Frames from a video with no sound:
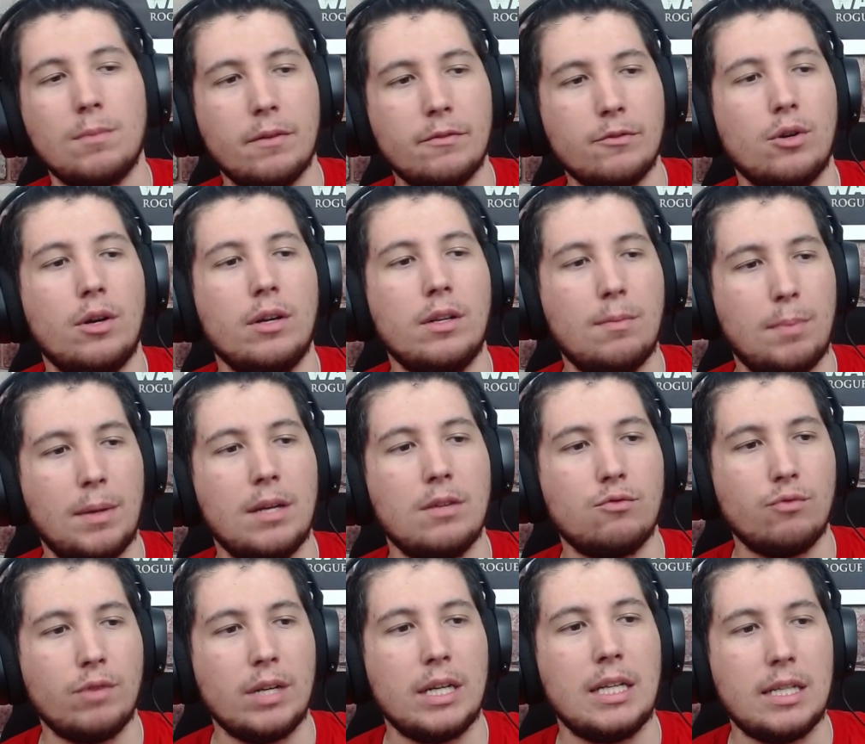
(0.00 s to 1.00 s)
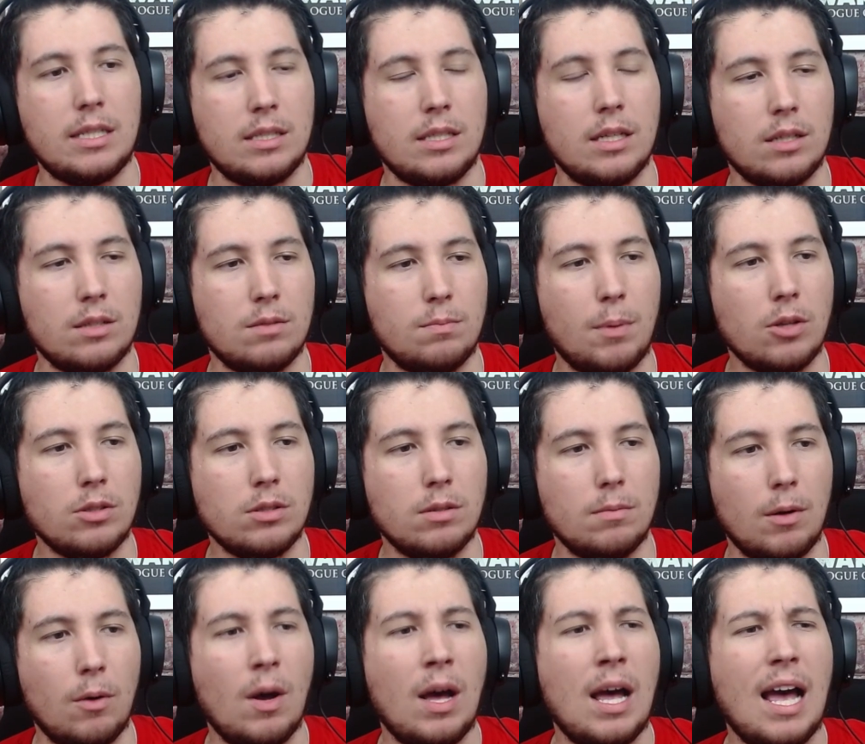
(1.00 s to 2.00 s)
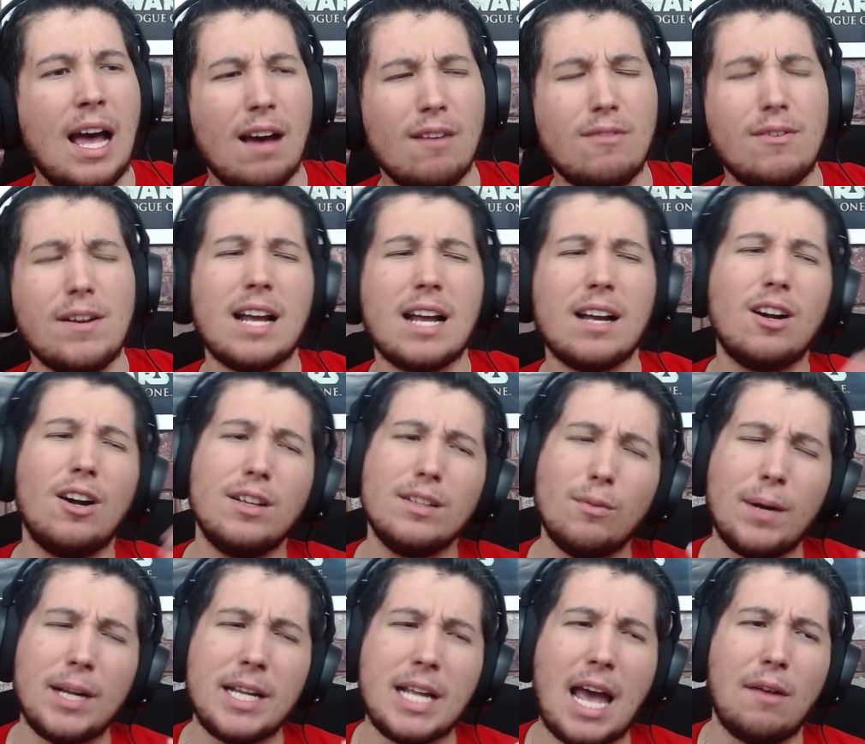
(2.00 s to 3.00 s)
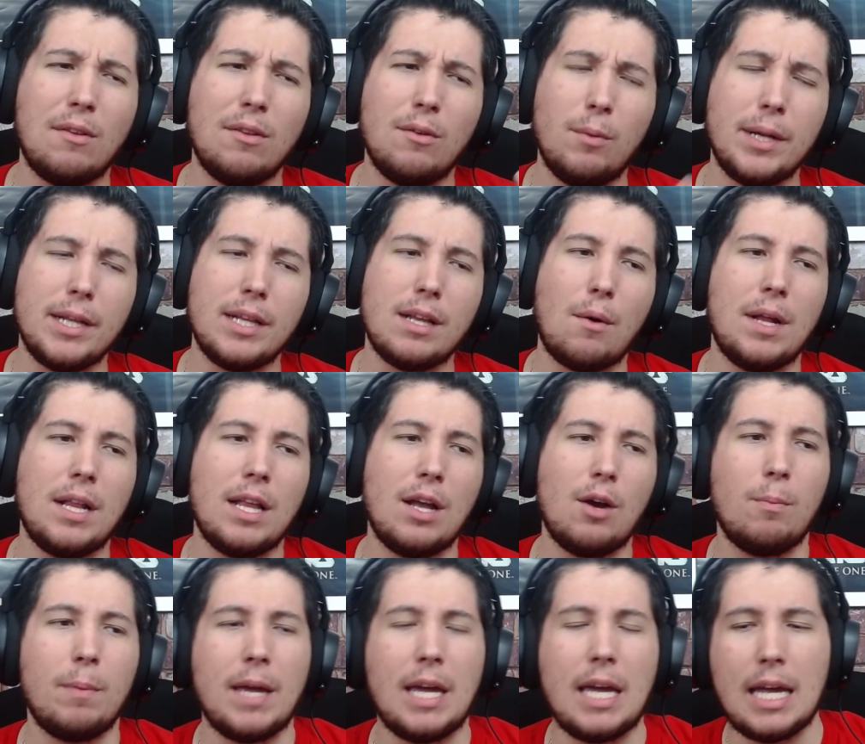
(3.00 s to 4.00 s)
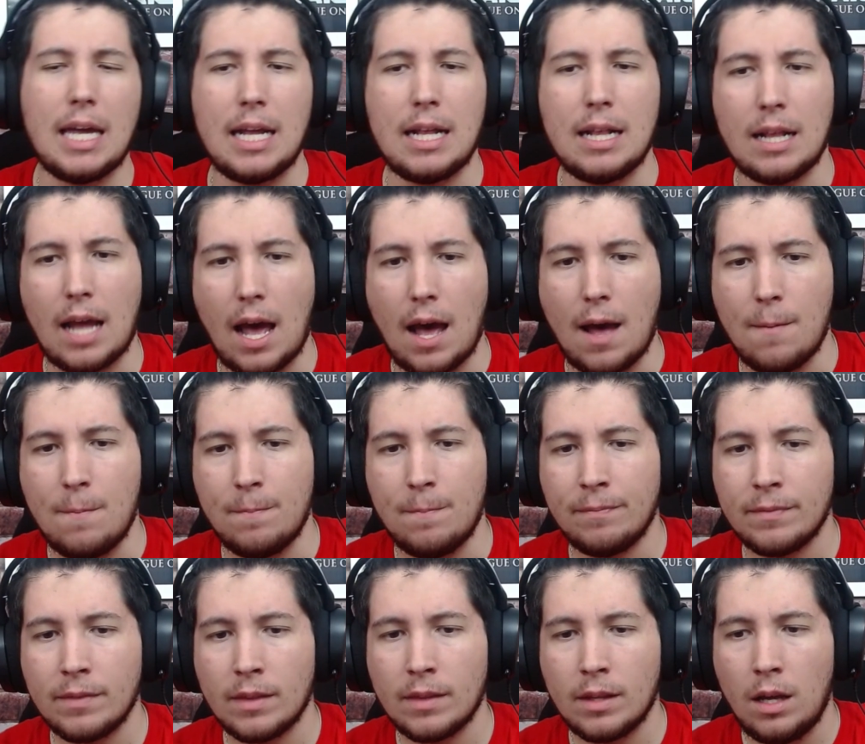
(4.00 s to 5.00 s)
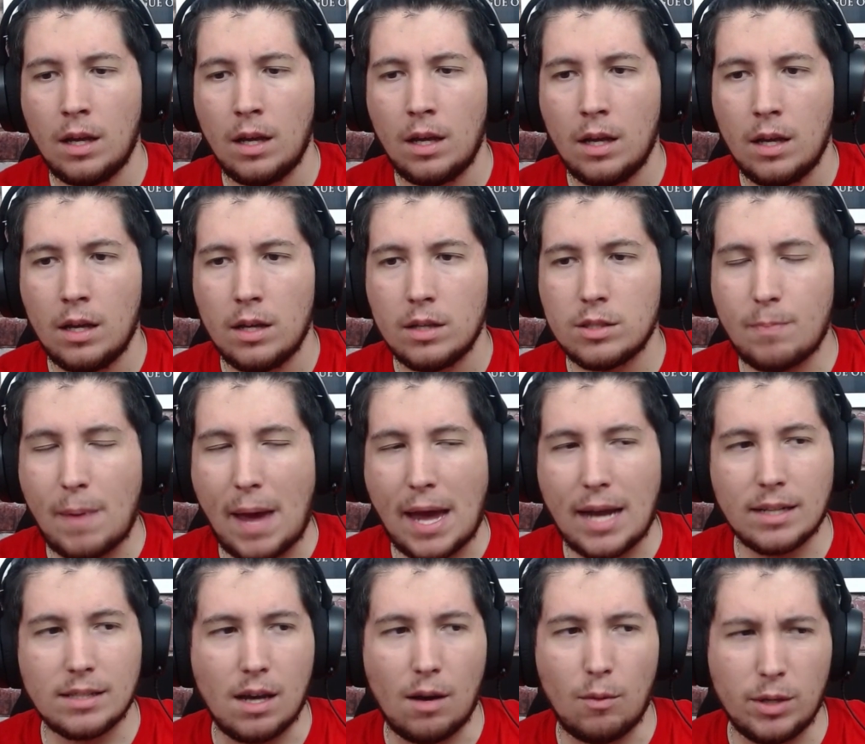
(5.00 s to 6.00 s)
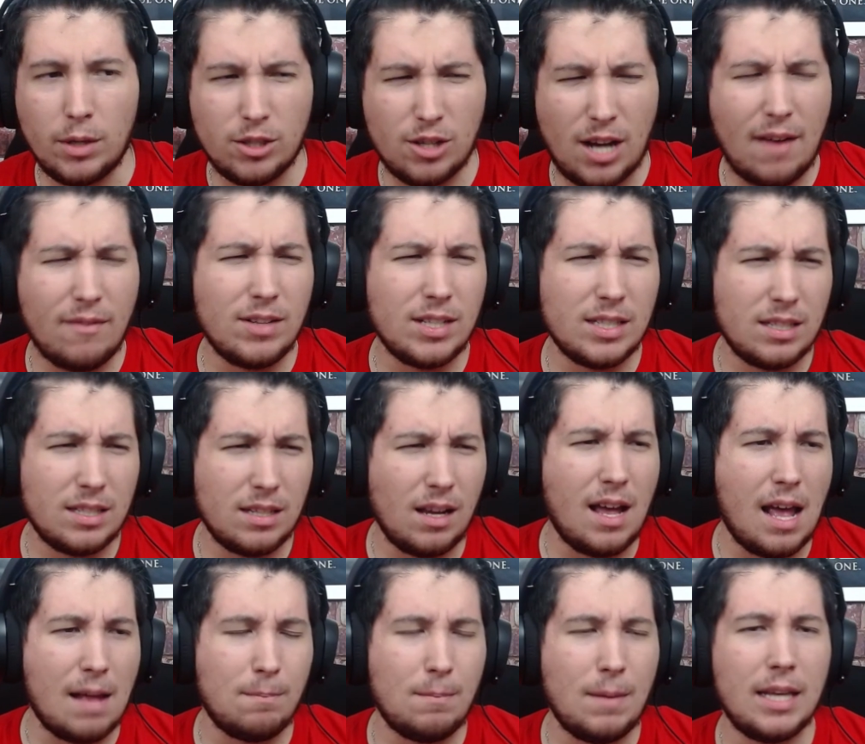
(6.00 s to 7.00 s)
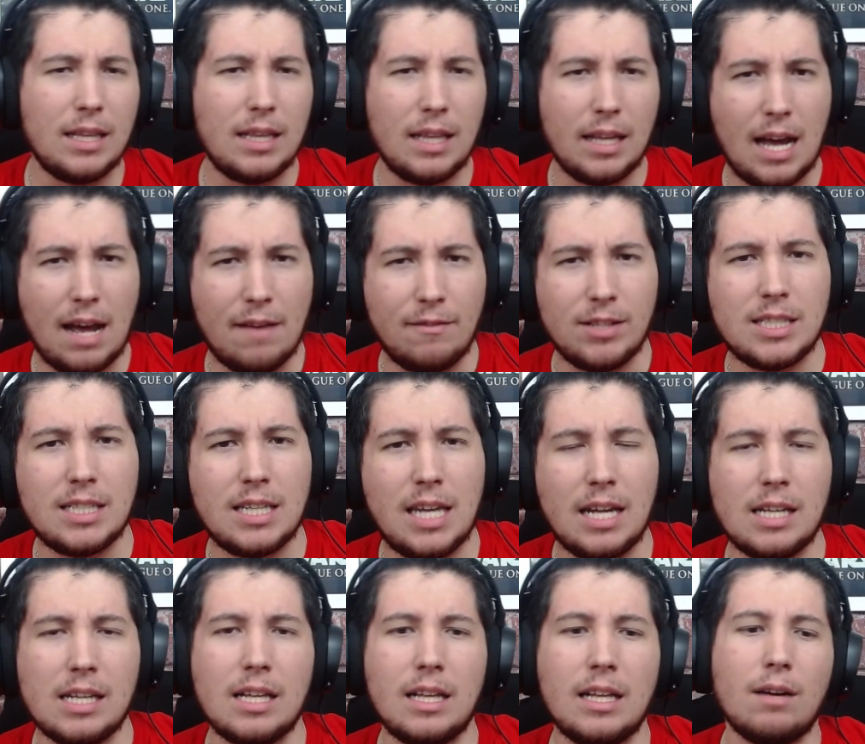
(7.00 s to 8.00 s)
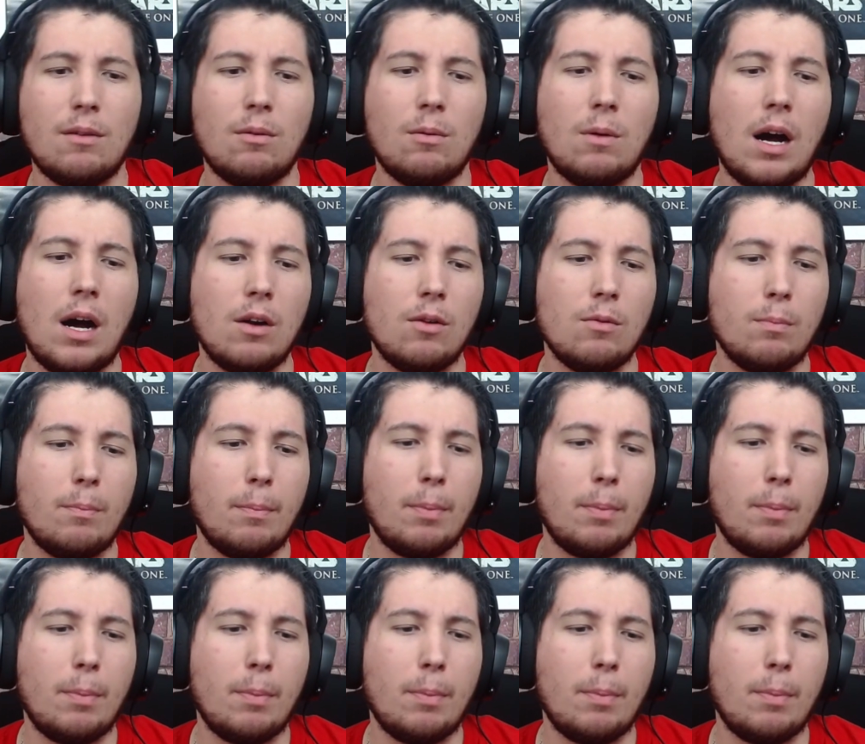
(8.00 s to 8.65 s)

They've tried to be as realistic as possible. I think I kind of went out the window a little bit in Spectre, which I haven't, admittedly, I haven't seen in a little while.